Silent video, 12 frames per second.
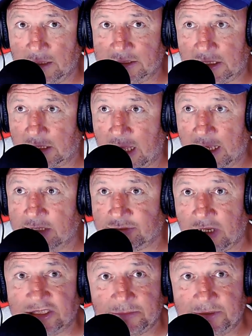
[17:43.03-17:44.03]
into the
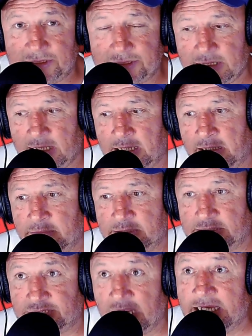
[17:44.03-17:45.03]
Kings regiments uh,
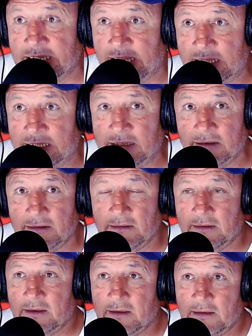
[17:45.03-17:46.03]
with Shea Neary.
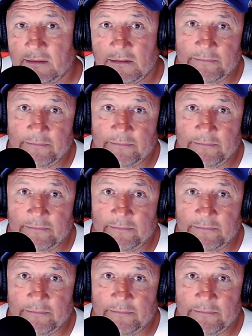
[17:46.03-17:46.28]
Yeah.